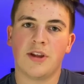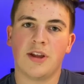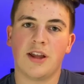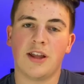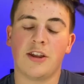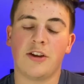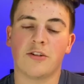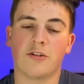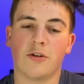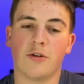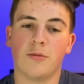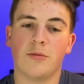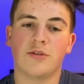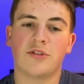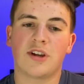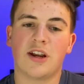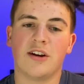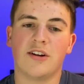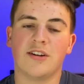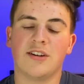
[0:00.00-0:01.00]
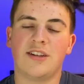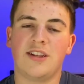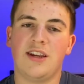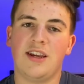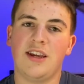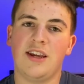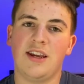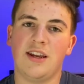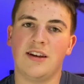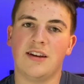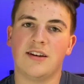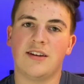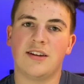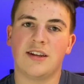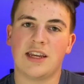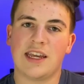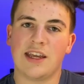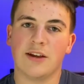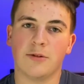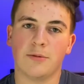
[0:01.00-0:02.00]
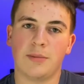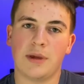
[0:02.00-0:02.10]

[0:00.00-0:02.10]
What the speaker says: and you're almost guaranteed to kill